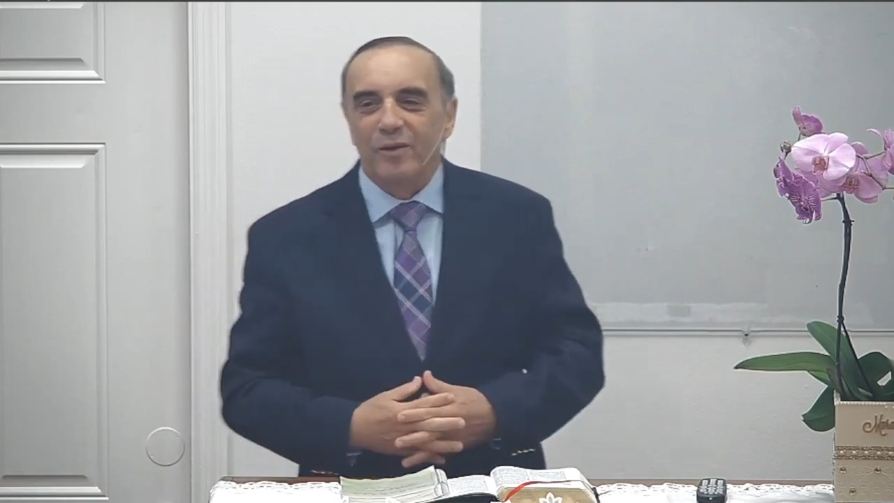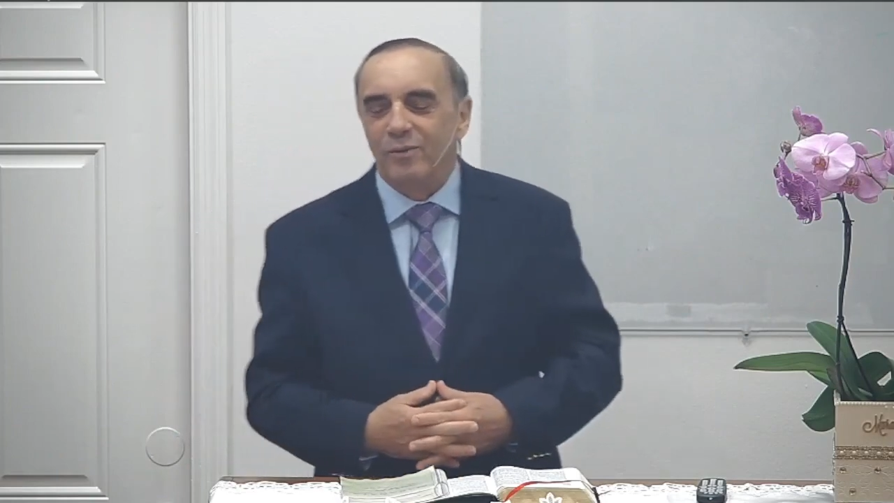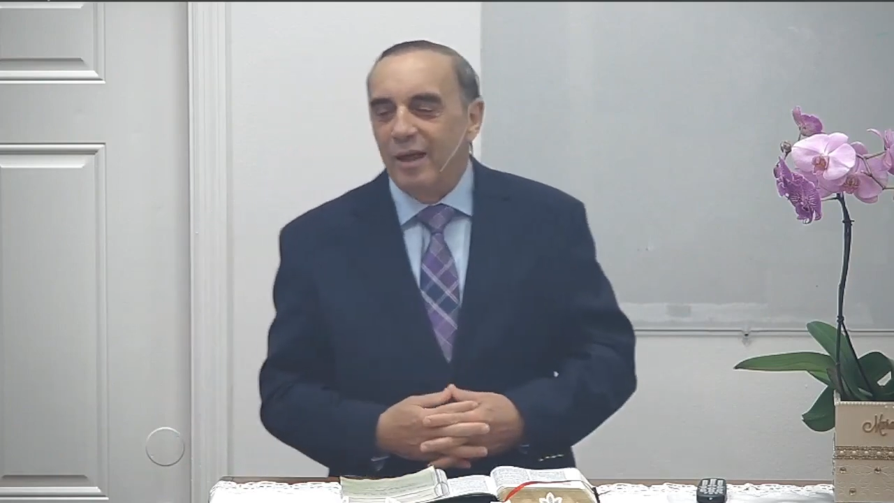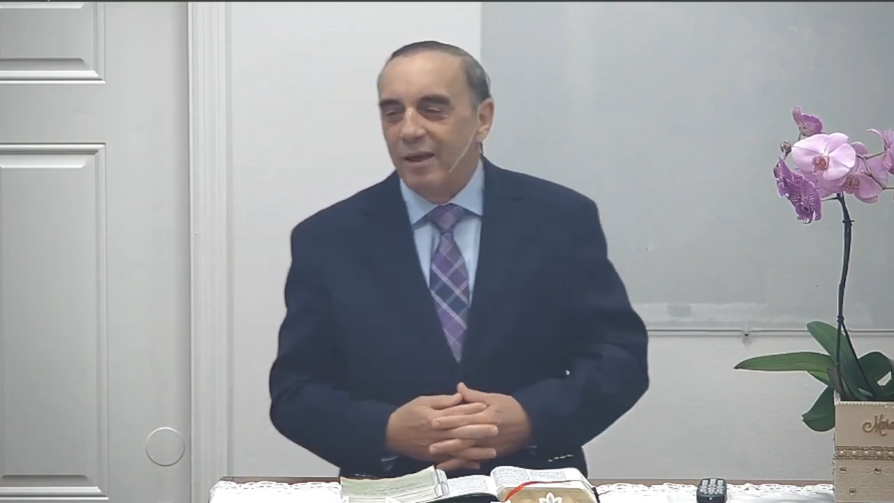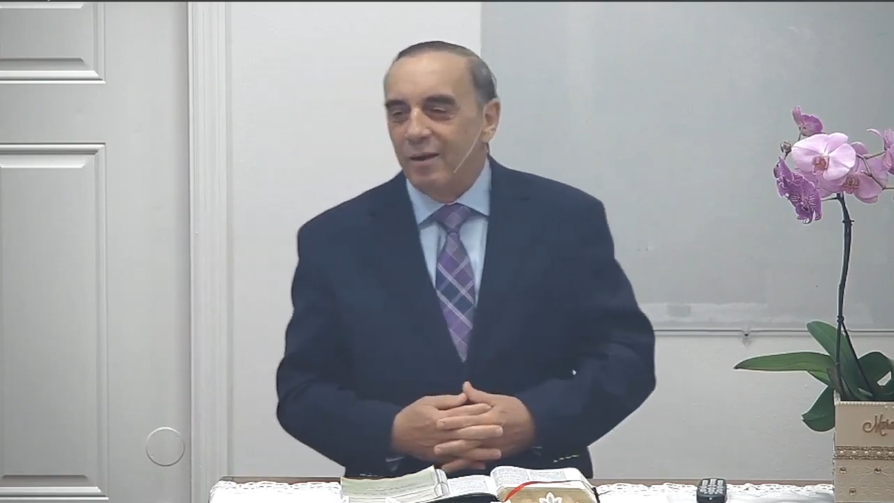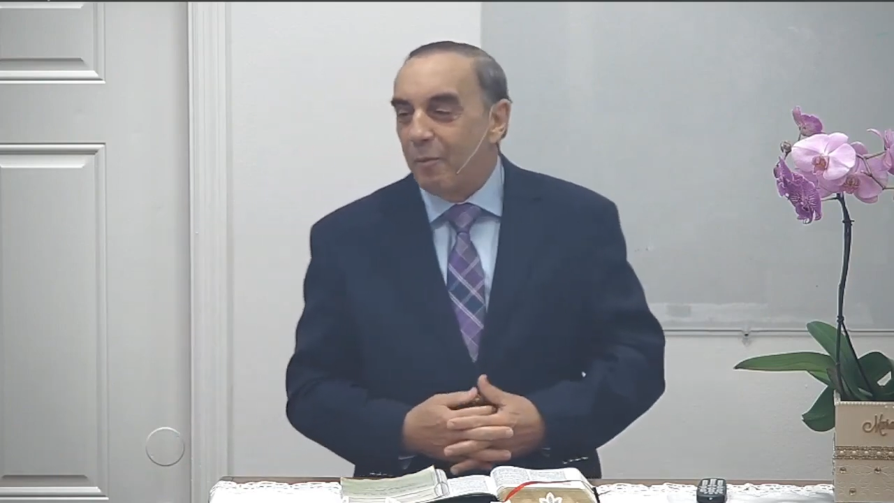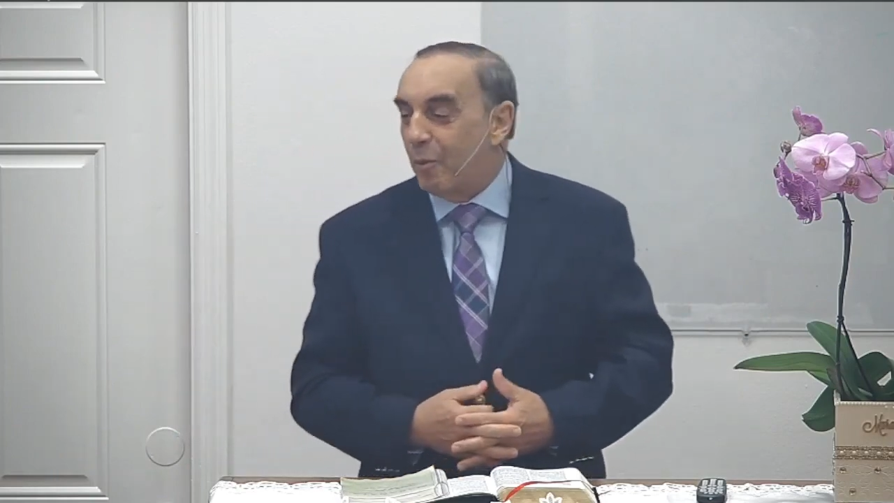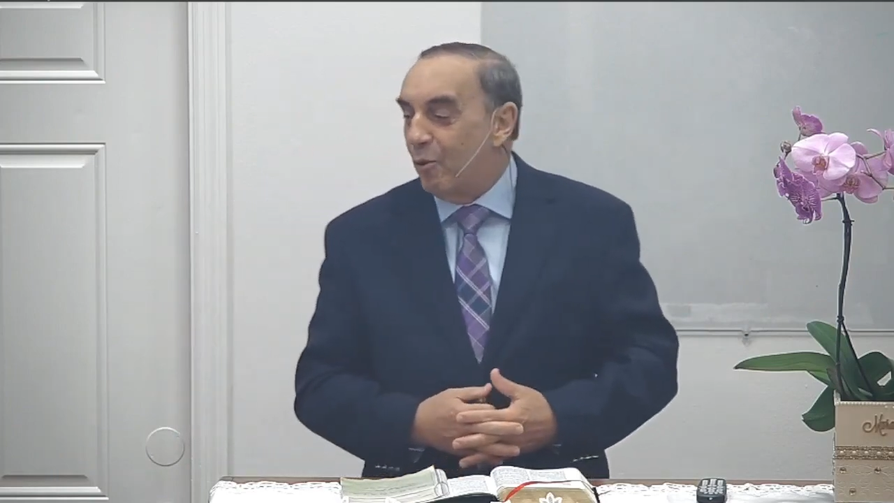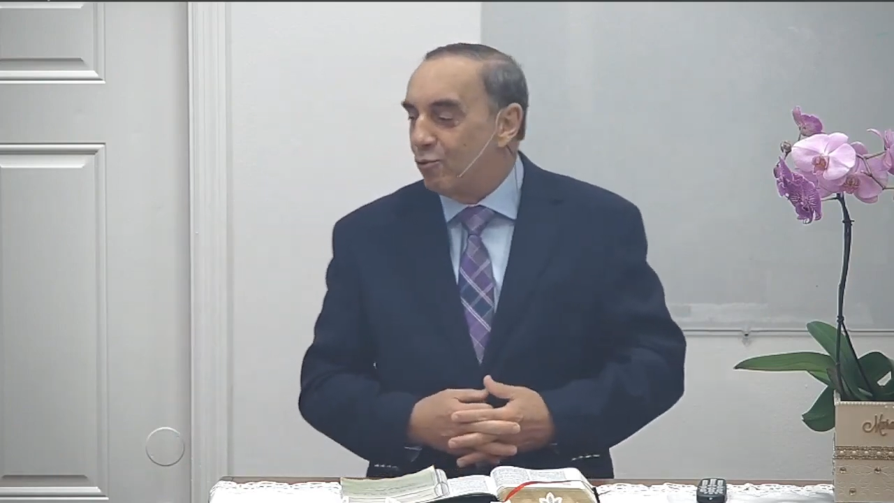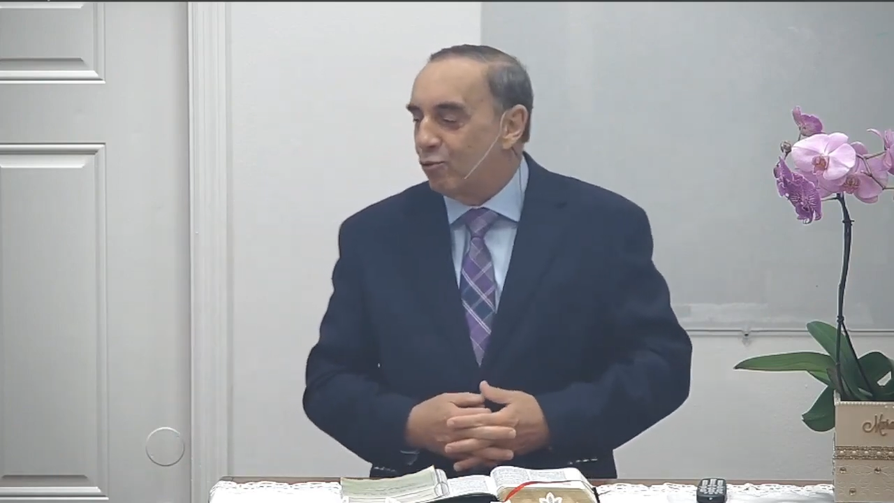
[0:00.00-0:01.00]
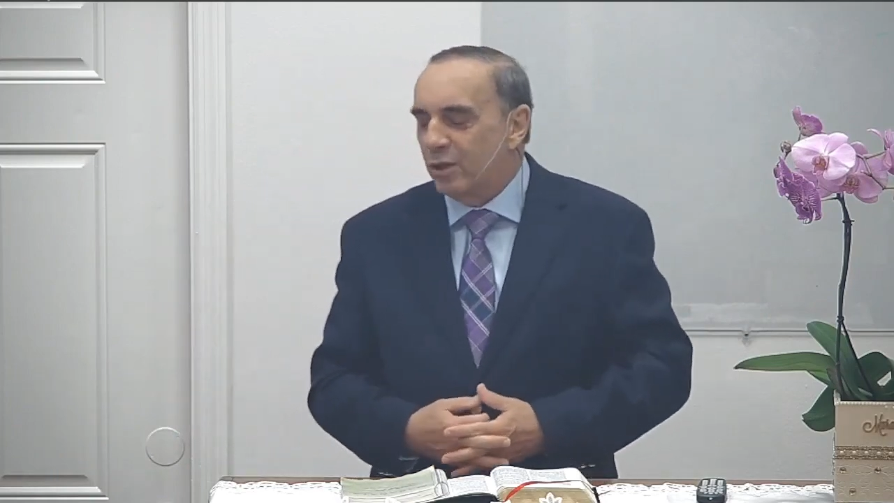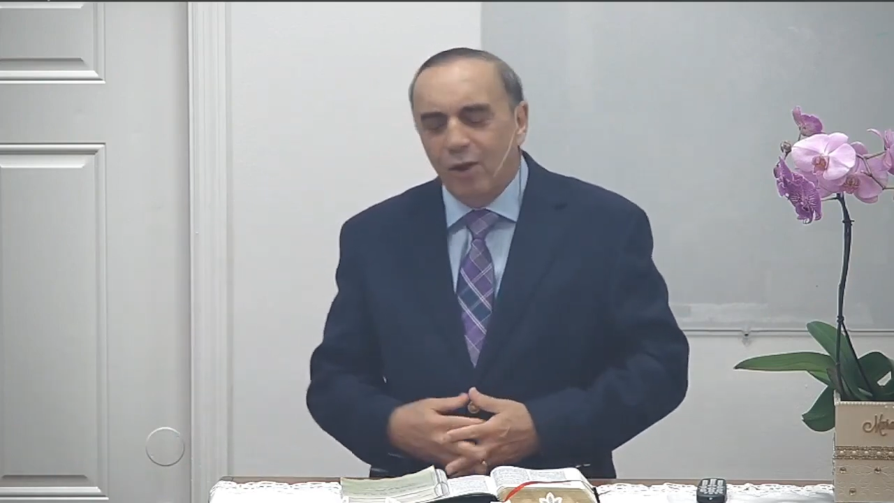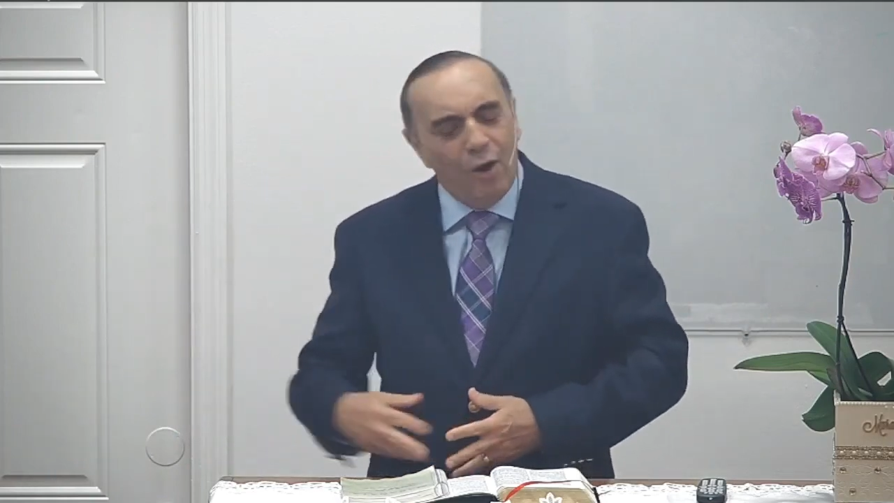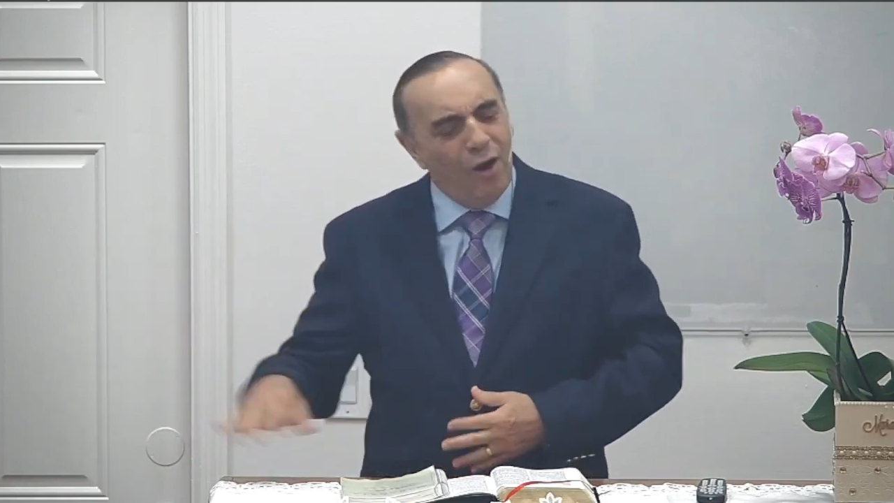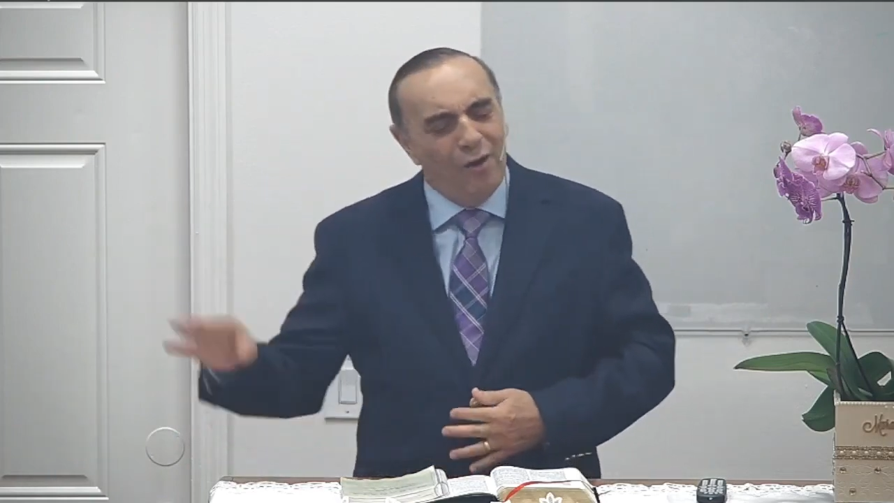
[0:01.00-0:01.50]
Share, my brother.
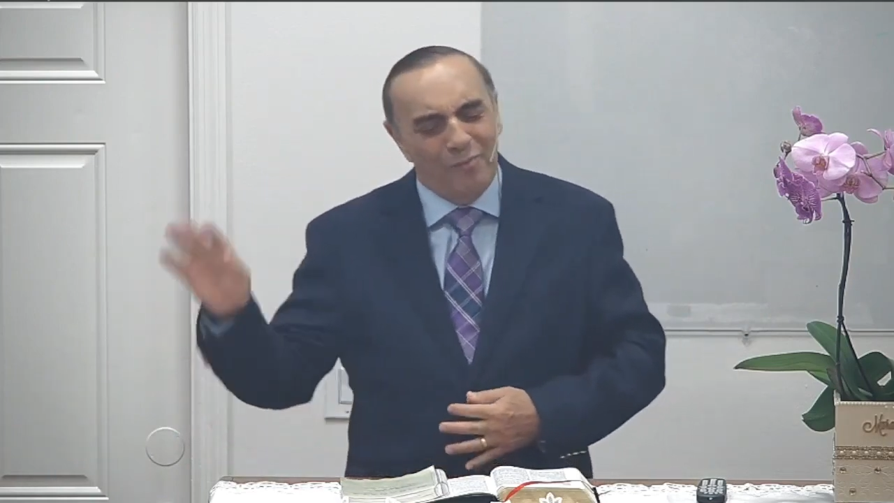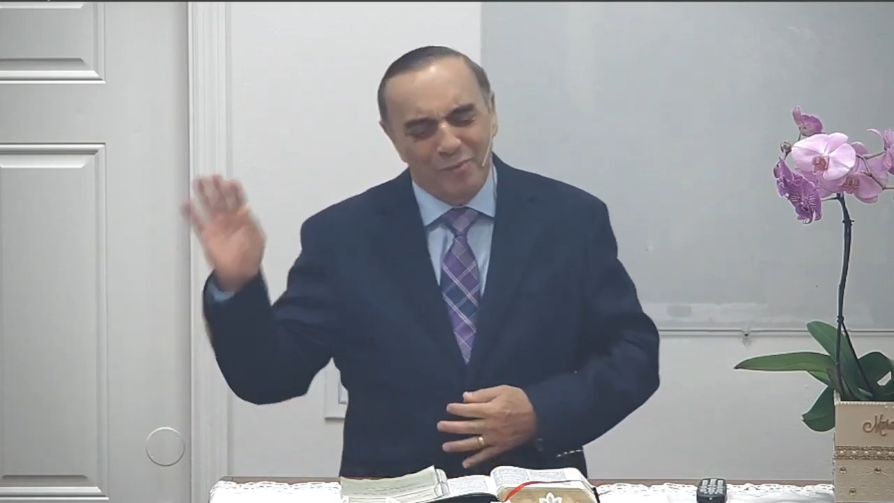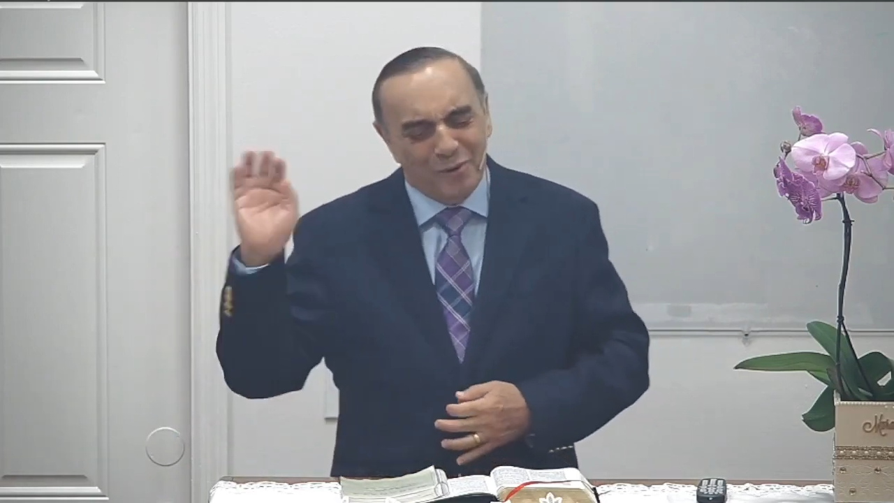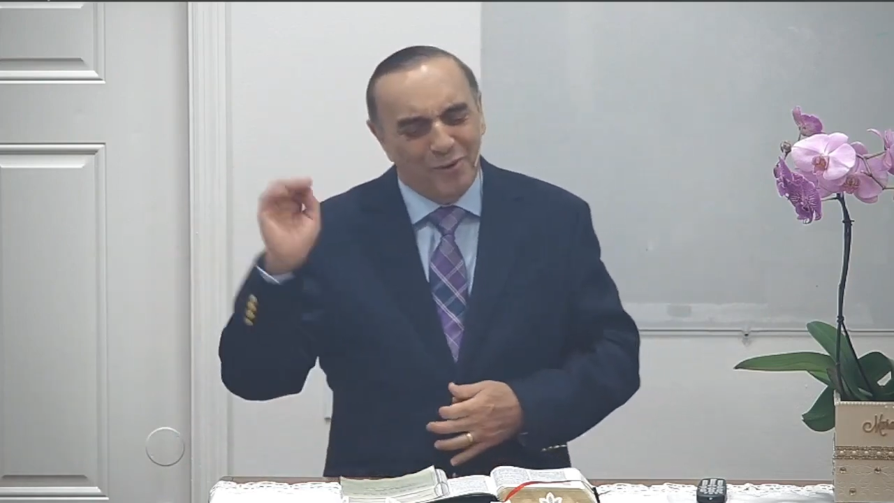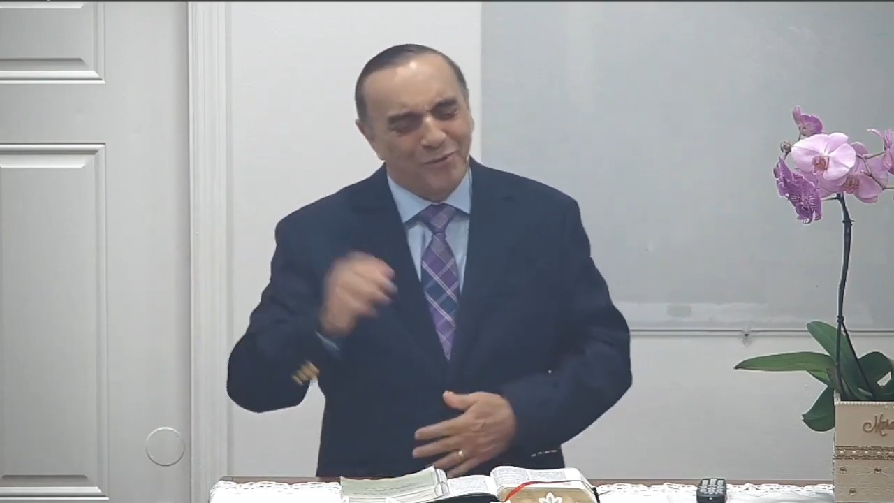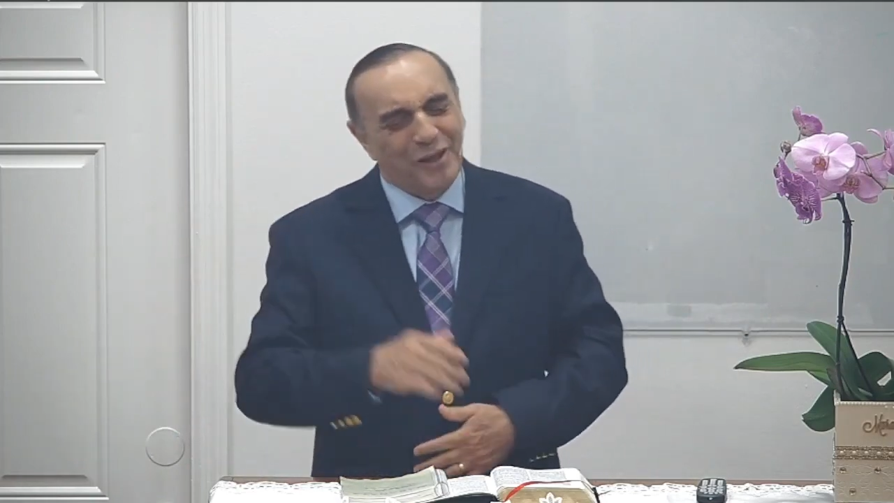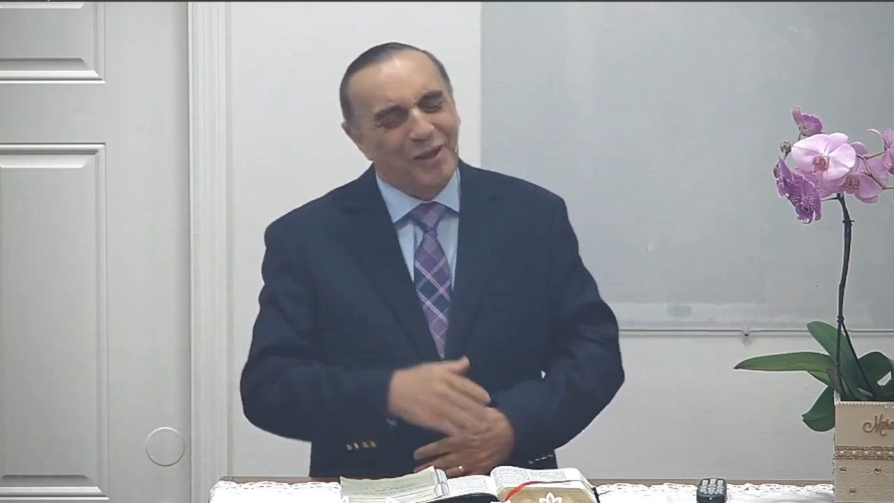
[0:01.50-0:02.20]
And you consult?